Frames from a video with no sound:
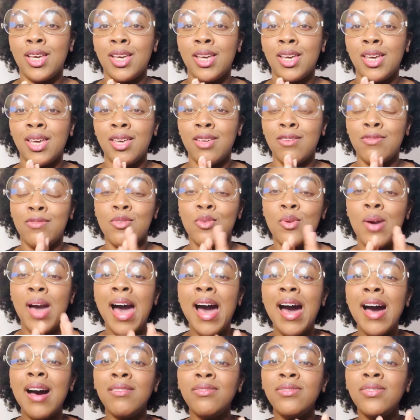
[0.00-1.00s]
If you
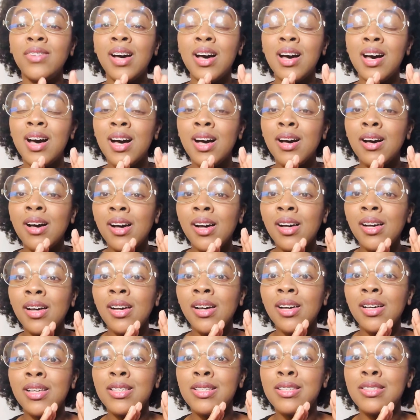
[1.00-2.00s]
have a
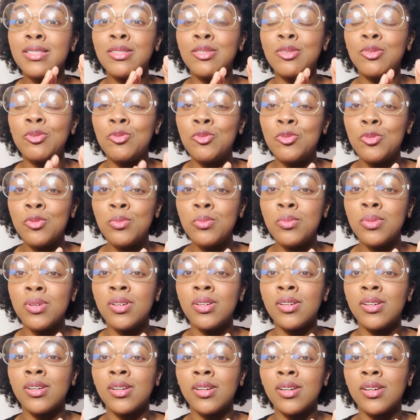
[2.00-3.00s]
Zoom,
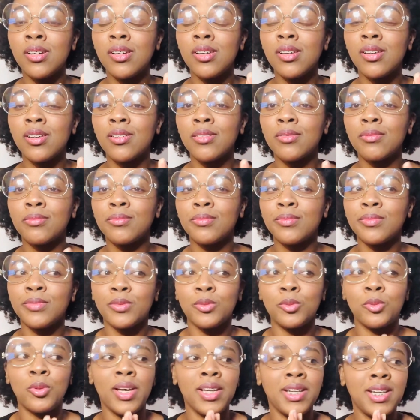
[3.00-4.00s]

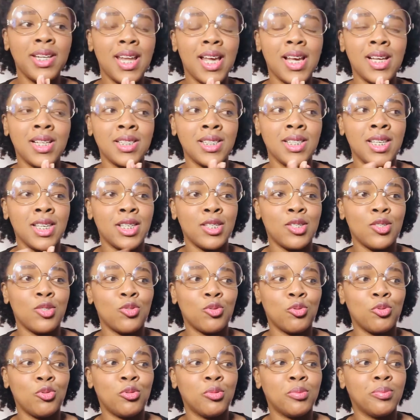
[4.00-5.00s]
why did I say
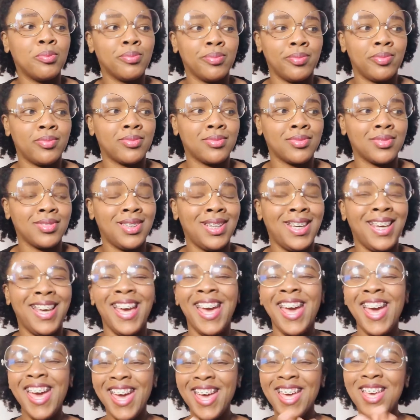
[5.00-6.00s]
Zoom?
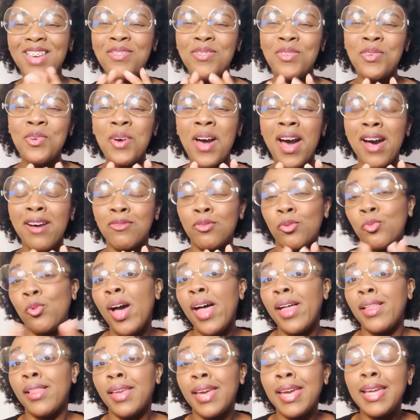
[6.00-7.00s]
If you have,
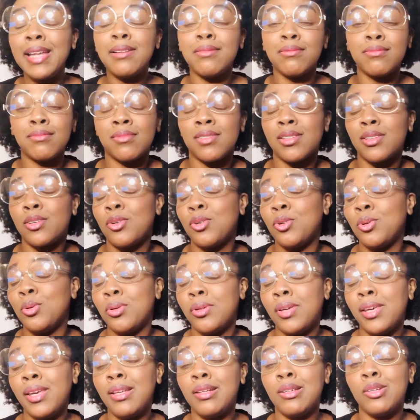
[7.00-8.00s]
well, it
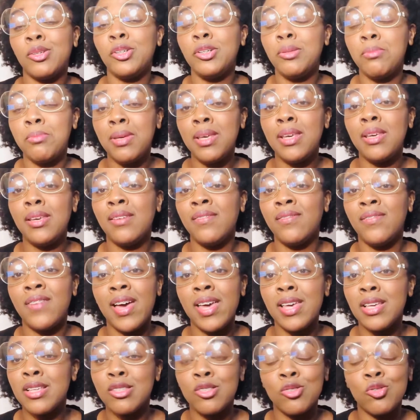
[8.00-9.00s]
could be
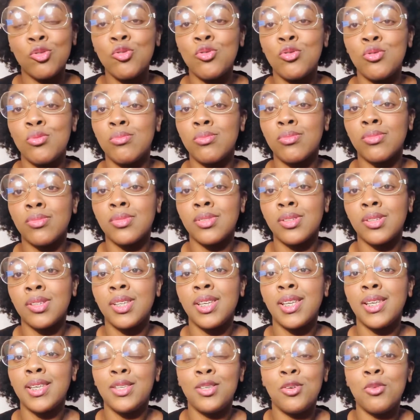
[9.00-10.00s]
via Zoom.
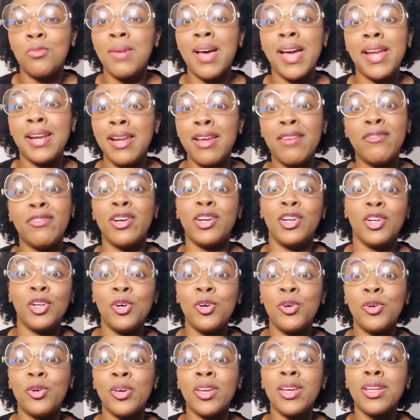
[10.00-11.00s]
You might never
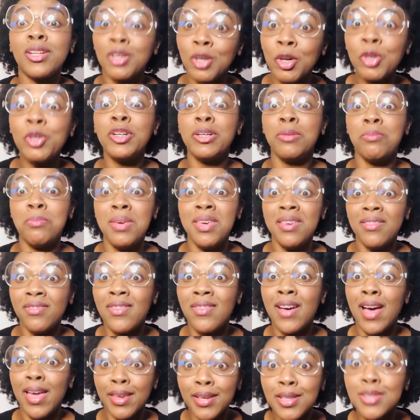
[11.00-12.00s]
know. It could be
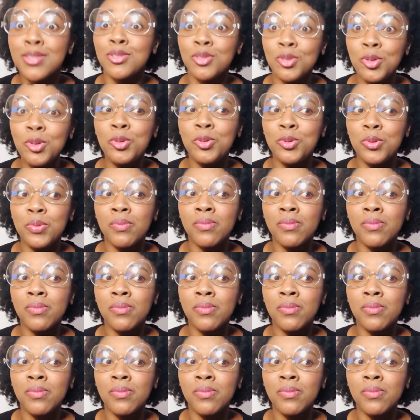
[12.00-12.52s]
via Zoom.